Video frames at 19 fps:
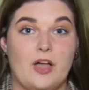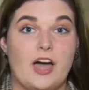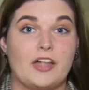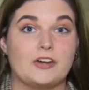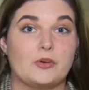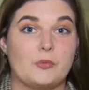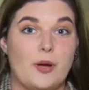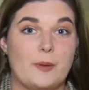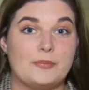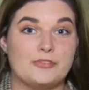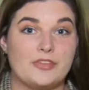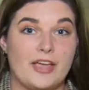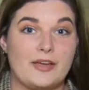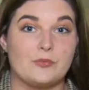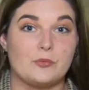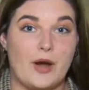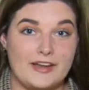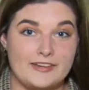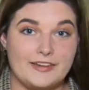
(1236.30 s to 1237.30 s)
available on our
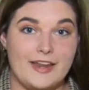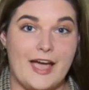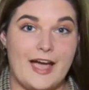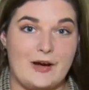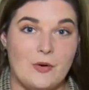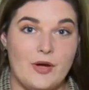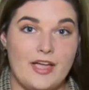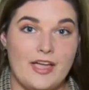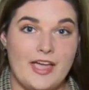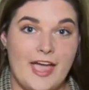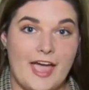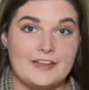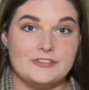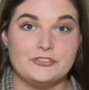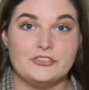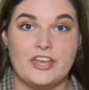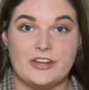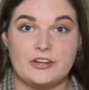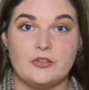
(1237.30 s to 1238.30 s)
website right now
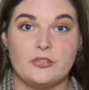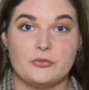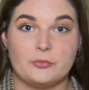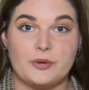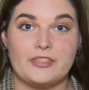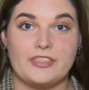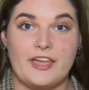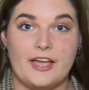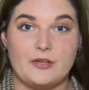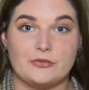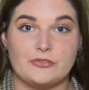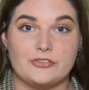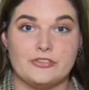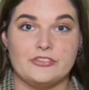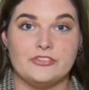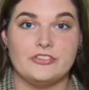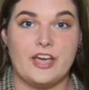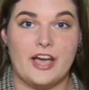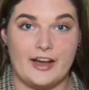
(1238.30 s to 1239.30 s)
at
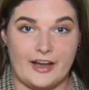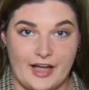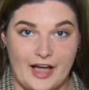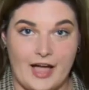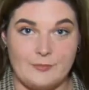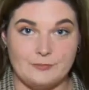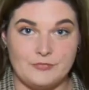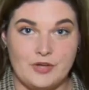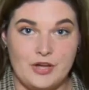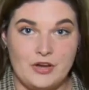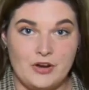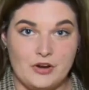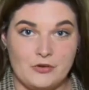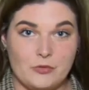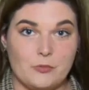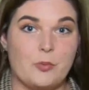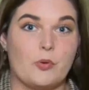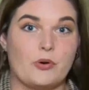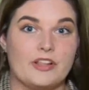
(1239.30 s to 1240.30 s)
channel3000.com.
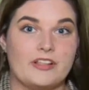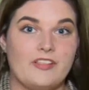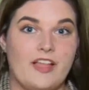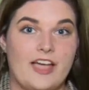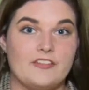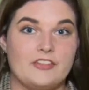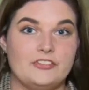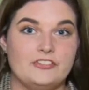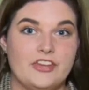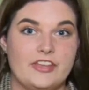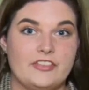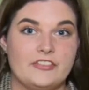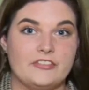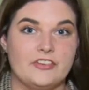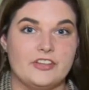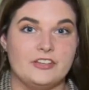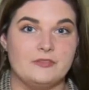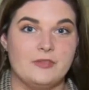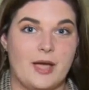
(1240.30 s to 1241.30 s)
Reporting live
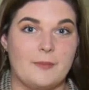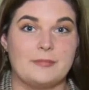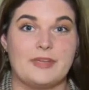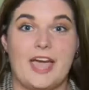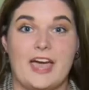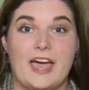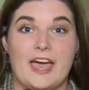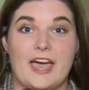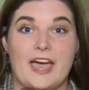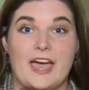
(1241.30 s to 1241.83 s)
in Janesville.